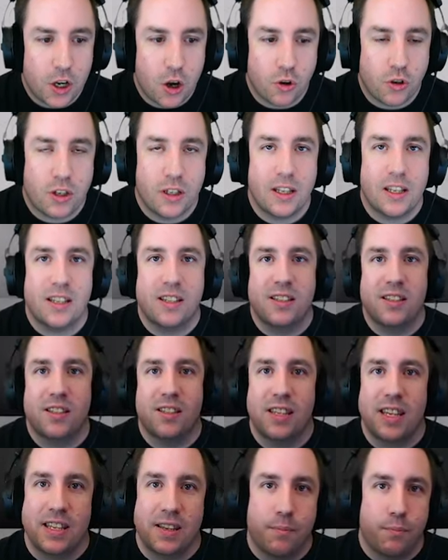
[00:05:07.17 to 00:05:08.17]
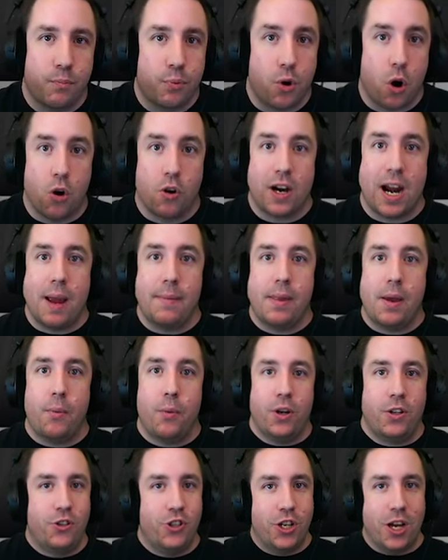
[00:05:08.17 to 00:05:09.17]
go to this program that
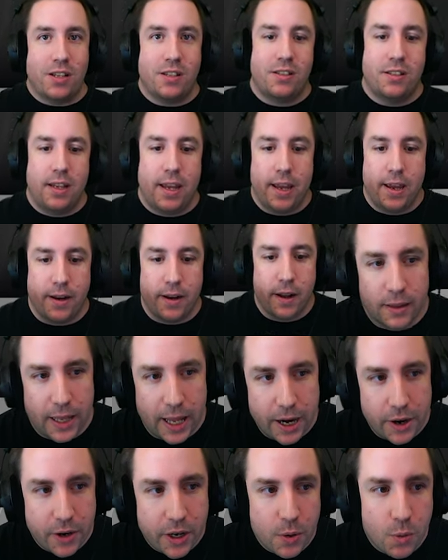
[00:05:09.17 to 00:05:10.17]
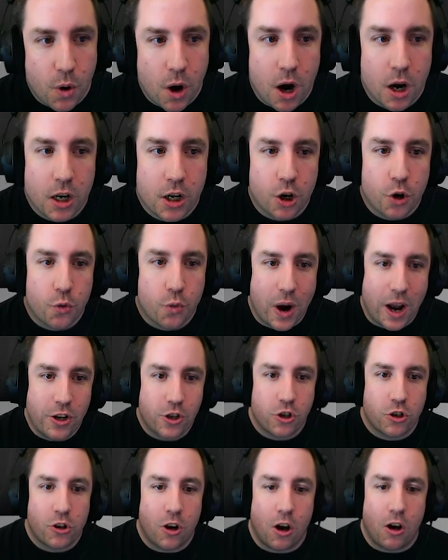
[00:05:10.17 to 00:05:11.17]
we just did, Larry Walker,
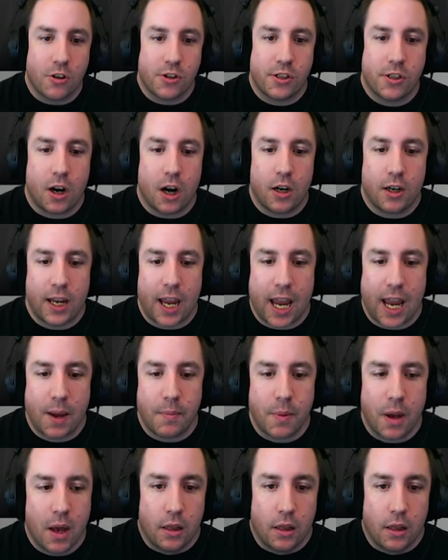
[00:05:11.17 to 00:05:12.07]
Retro All-Star Game,